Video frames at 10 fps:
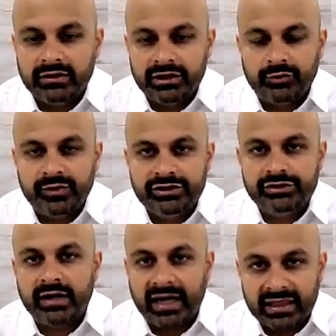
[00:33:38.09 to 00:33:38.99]
you know, we
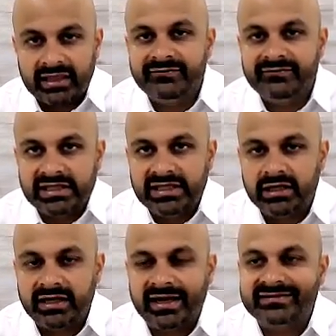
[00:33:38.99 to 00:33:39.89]
do, I love to lean
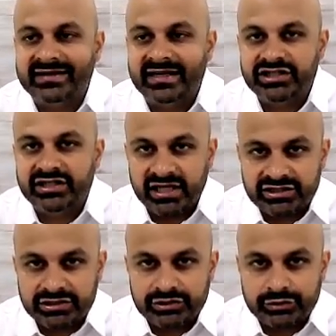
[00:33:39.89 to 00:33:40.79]
on it as an
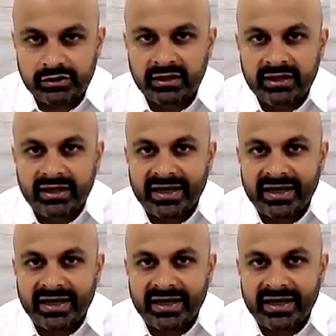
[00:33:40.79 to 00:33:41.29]
education tool.